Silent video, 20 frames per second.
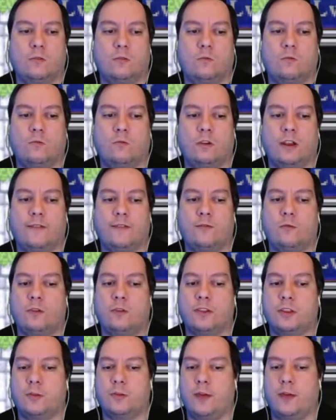level
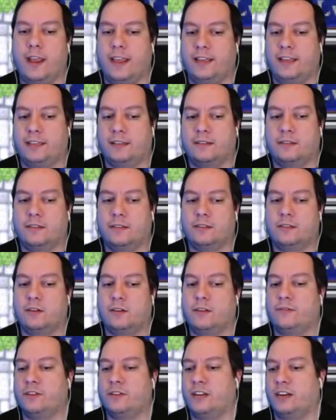1 through 8. There's
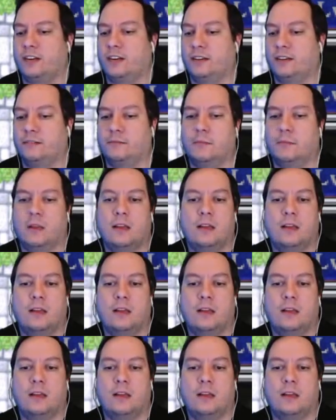no level 9.